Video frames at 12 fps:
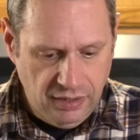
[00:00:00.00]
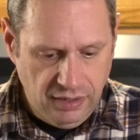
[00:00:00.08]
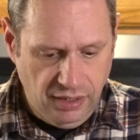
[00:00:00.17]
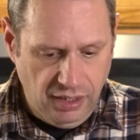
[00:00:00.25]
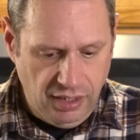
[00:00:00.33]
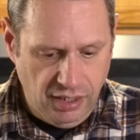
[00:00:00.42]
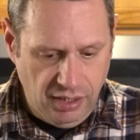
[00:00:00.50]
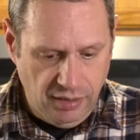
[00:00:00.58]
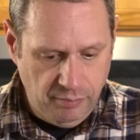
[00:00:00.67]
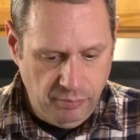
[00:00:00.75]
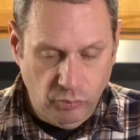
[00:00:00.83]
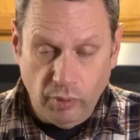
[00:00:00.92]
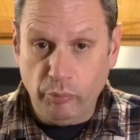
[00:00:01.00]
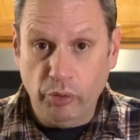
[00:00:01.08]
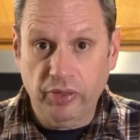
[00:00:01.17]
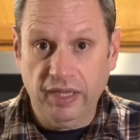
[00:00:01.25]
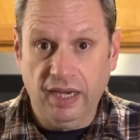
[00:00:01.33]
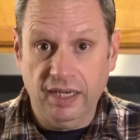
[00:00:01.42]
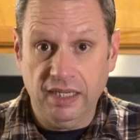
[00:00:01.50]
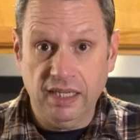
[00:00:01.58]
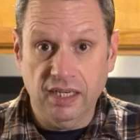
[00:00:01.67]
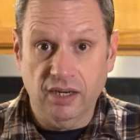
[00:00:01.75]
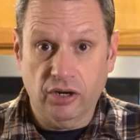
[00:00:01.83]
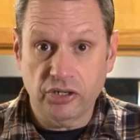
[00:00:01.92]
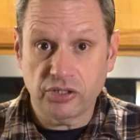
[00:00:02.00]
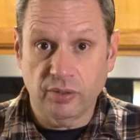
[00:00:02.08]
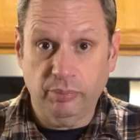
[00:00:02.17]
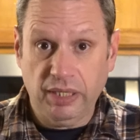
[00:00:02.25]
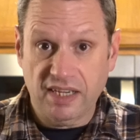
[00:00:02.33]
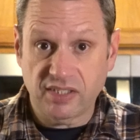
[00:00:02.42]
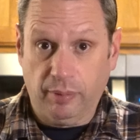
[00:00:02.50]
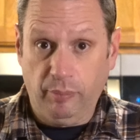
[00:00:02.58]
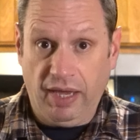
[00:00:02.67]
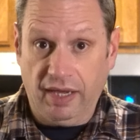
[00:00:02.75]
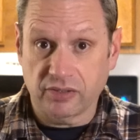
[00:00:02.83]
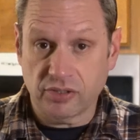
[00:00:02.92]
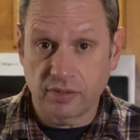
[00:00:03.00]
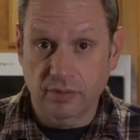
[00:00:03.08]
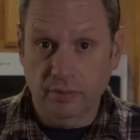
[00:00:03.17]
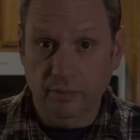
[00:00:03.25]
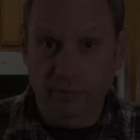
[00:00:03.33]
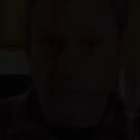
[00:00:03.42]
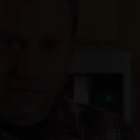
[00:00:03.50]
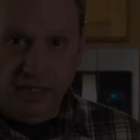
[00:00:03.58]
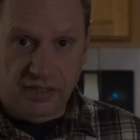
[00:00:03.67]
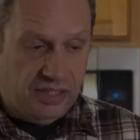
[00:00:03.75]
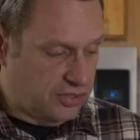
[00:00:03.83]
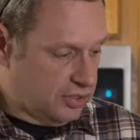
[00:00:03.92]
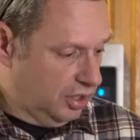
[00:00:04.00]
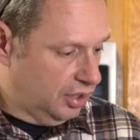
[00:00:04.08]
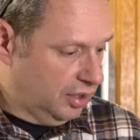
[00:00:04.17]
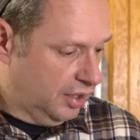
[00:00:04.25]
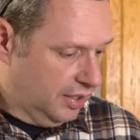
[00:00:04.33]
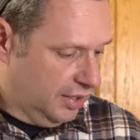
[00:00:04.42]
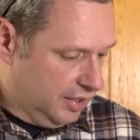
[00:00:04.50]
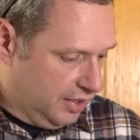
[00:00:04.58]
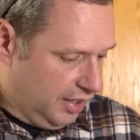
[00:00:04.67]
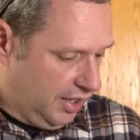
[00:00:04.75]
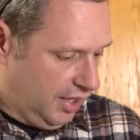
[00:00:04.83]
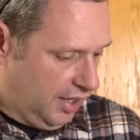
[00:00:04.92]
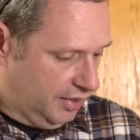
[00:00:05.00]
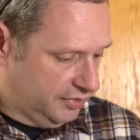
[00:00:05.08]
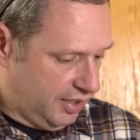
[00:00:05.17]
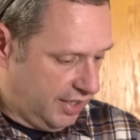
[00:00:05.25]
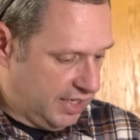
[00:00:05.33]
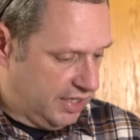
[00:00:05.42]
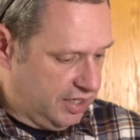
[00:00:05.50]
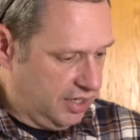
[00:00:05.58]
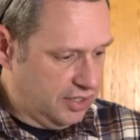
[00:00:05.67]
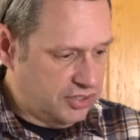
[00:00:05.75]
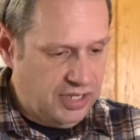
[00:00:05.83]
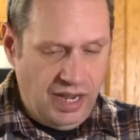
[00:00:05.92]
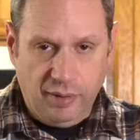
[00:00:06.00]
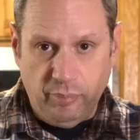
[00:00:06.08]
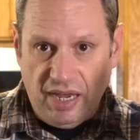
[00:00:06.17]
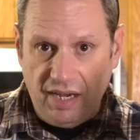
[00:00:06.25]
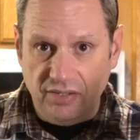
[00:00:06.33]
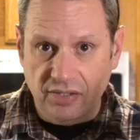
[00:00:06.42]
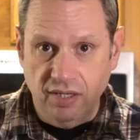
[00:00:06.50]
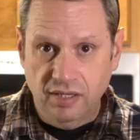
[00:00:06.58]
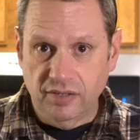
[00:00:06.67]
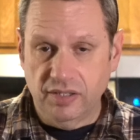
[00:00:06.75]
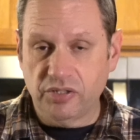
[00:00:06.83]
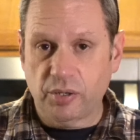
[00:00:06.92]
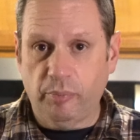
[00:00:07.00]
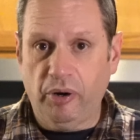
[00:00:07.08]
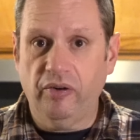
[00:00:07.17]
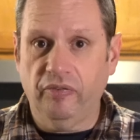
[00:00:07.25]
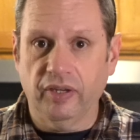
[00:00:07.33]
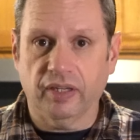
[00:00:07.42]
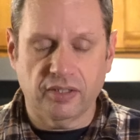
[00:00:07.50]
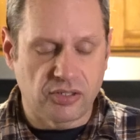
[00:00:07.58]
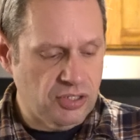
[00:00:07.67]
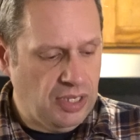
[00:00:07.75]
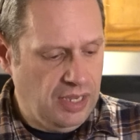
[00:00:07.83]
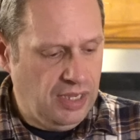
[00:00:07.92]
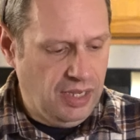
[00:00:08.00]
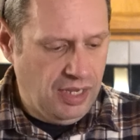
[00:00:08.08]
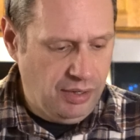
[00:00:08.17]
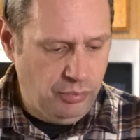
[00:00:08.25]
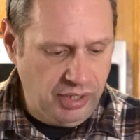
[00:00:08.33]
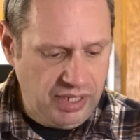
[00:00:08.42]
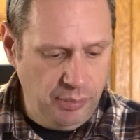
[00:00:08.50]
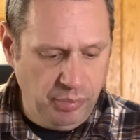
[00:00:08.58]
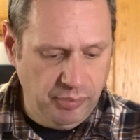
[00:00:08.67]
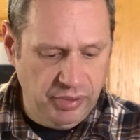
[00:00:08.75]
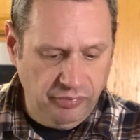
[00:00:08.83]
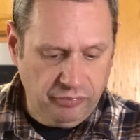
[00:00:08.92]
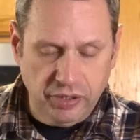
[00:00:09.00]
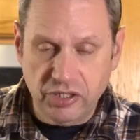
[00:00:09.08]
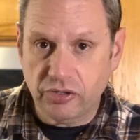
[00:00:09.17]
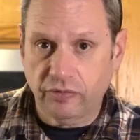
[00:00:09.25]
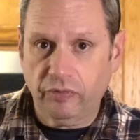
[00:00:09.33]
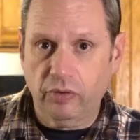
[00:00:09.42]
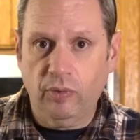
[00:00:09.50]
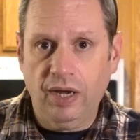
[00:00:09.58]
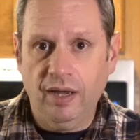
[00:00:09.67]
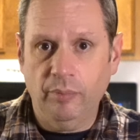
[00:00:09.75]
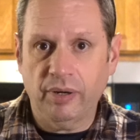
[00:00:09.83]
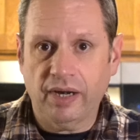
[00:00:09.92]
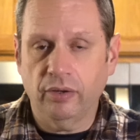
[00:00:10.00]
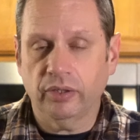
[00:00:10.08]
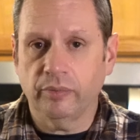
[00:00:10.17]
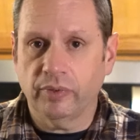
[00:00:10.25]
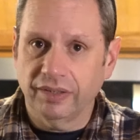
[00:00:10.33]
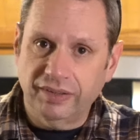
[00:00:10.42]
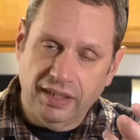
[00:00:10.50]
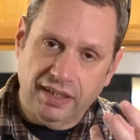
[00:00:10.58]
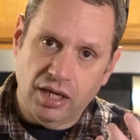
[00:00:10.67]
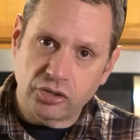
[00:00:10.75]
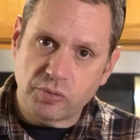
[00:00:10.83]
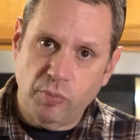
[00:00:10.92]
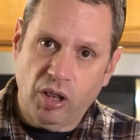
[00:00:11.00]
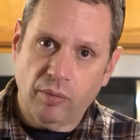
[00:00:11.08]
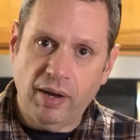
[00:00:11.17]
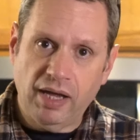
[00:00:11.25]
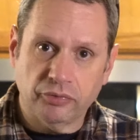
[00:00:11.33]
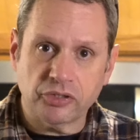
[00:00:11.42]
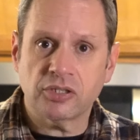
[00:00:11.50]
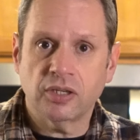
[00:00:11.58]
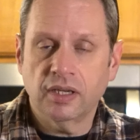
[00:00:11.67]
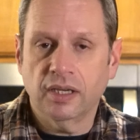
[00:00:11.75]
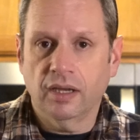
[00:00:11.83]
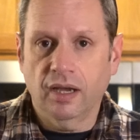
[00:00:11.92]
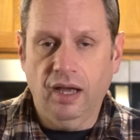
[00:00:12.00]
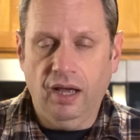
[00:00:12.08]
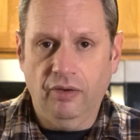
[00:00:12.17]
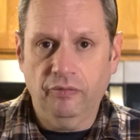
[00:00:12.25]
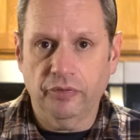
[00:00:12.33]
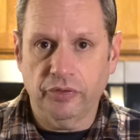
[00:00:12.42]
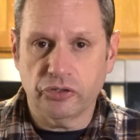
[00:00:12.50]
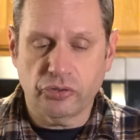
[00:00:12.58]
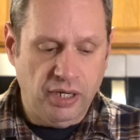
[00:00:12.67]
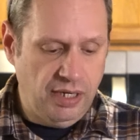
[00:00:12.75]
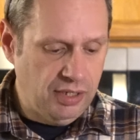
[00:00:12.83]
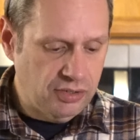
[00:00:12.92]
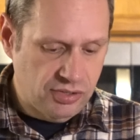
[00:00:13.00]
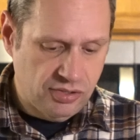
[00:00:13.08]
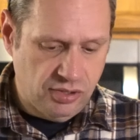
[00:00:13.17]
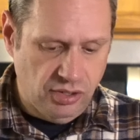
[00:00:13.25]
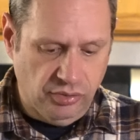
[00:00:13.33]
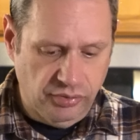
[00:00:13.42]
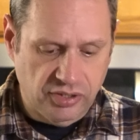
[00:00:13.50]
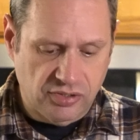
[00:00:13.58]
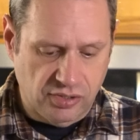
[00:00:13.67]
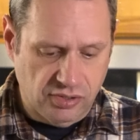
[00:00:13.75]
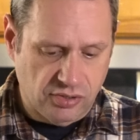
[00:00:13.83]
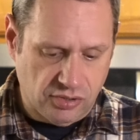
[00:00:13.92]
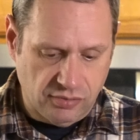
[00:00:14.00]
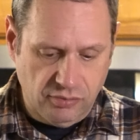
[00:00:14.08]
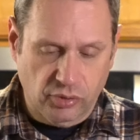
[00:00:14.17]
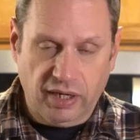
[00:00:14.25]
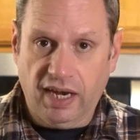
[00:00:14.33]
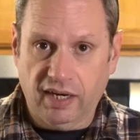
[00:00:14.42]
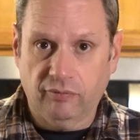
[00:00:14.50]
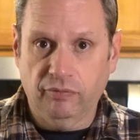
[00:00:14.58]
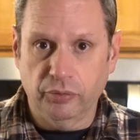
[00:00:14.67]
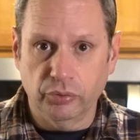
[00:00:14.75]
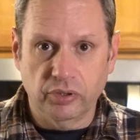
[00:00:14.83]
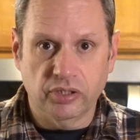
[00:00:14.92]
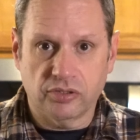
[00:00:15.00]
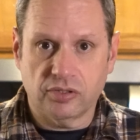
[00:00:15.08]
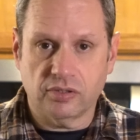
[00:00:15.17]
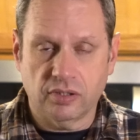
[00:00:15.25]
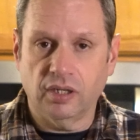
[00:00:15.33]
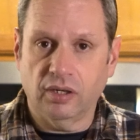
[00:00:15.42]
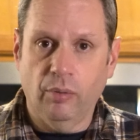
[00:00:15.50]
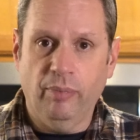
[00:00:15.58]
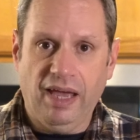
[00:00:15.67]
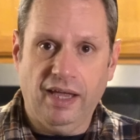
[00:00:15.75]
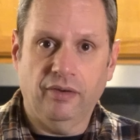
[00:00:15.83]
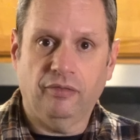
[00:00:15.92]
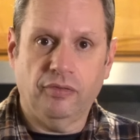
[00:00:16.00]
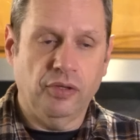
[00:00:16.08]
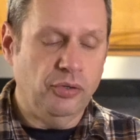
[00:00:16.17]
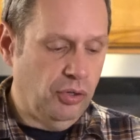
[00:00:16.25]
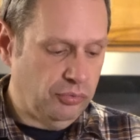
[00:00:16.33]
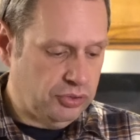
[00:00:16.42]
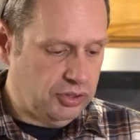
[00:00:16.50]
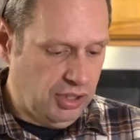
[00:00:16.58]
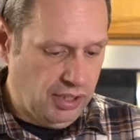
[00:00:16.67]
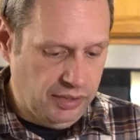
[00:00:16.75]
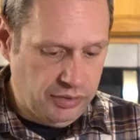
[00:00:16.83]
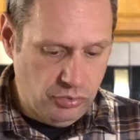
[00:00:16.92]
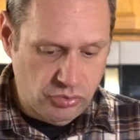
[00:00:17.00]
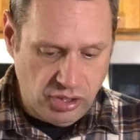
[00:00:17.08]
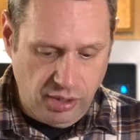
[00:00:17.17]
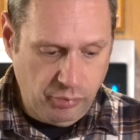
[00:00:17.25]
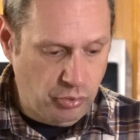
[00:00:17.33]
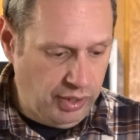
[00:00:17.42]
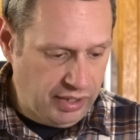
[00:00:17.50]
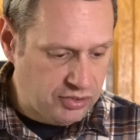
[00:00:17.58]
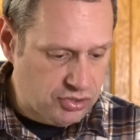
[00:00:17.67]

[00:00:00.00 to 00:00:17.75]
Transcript: One more thing I need are some plastic bags. Got these little tiny snack bags. These are perfect. I want to keep them in the freezer for a while, but I only want to take out small amounts for the training, because you know, this is organic food. It's going to go bad if you don't use it up quick.